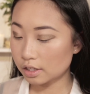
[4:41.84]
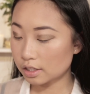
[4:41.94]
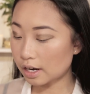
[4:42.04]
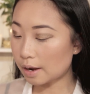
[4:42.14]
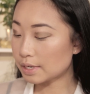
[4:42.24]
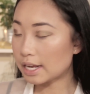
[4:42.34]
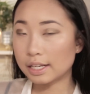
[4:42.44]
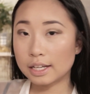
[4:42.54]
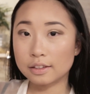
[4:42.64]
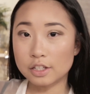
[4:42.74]
So now I'm
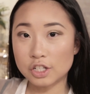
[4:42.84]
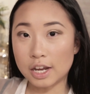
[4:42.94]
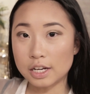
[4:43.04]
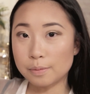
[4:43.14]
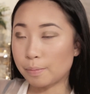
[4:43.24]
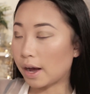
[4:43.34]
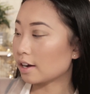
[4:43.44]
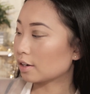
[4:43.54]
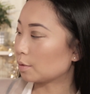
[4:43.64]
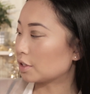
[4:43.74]
taking the shade Buck,